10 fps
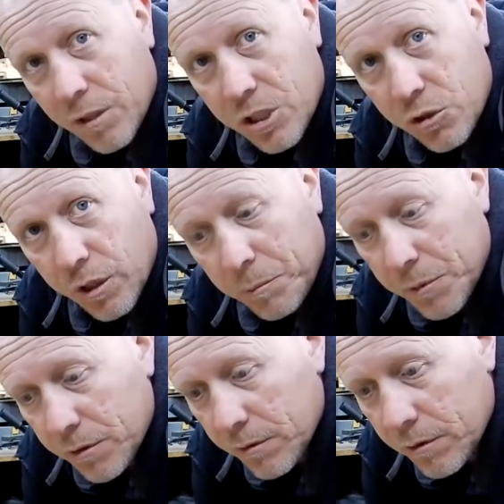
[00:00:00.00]
this
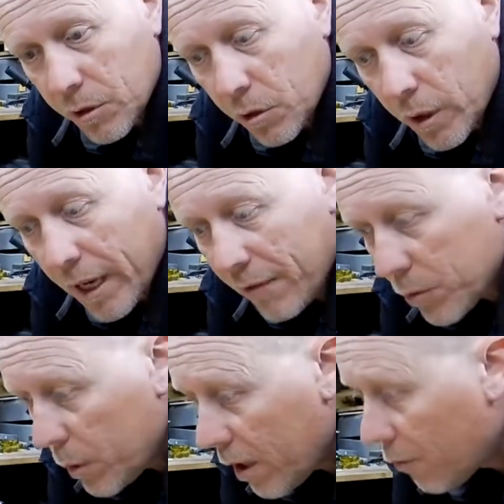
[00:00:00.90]
strips. So I have
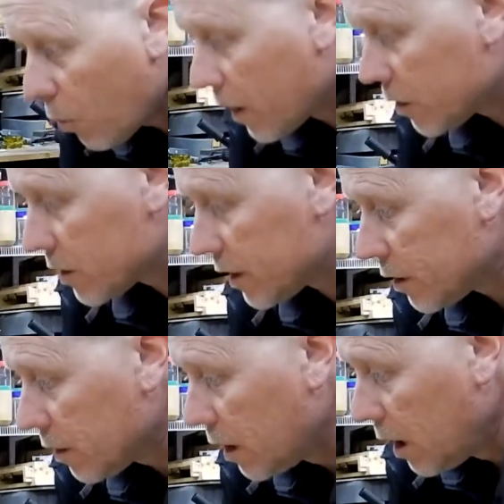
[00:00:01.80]
3 different wires
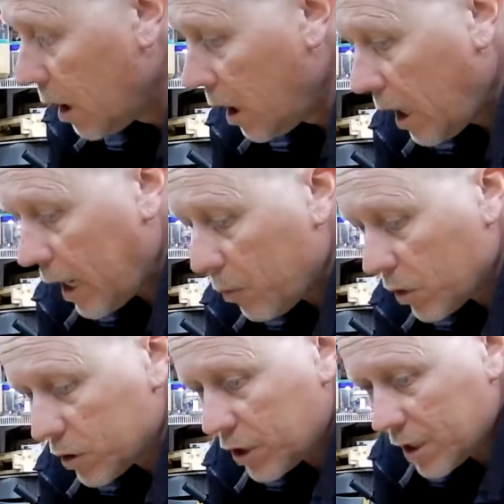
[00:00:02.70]
here. I
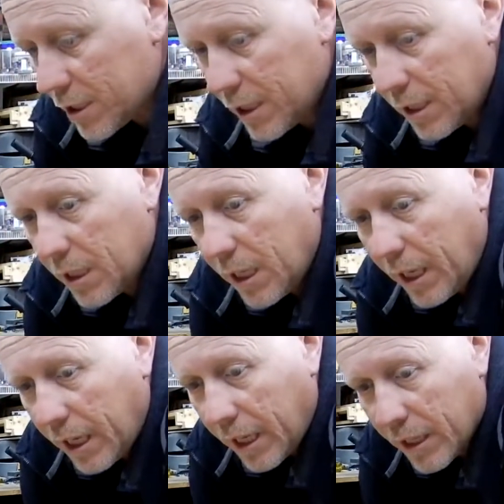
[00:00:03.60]
will adjust it
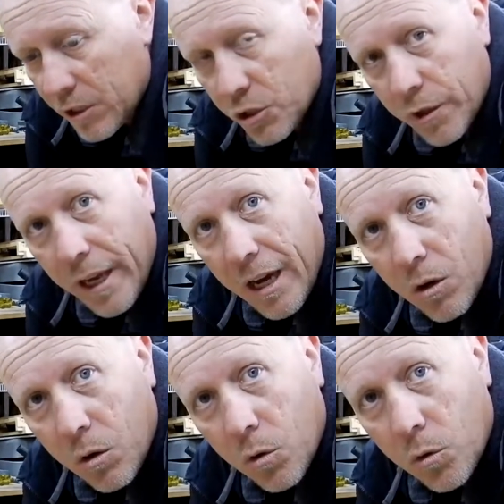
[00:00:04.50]
and show you
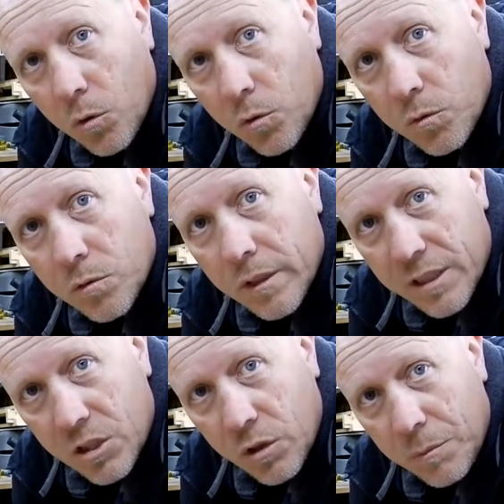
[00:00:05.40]
how
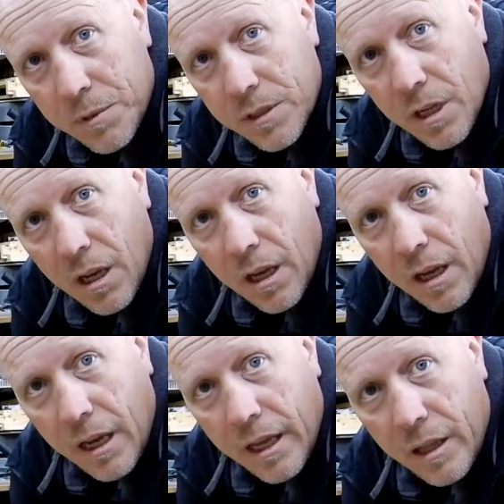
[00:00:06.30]
it strips,
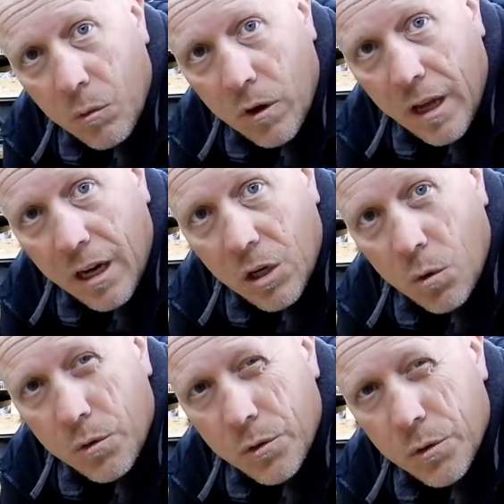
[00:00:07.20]
and then we'll kind of
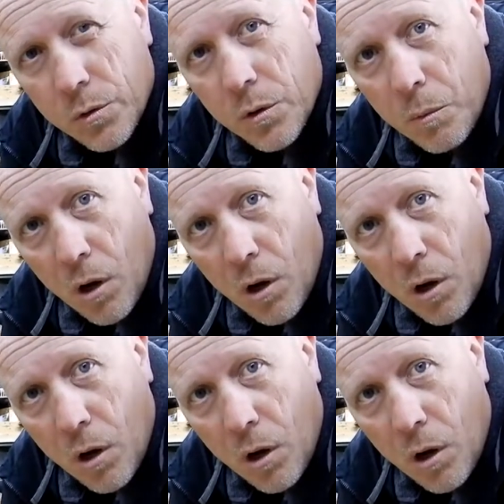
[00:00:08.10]
go through the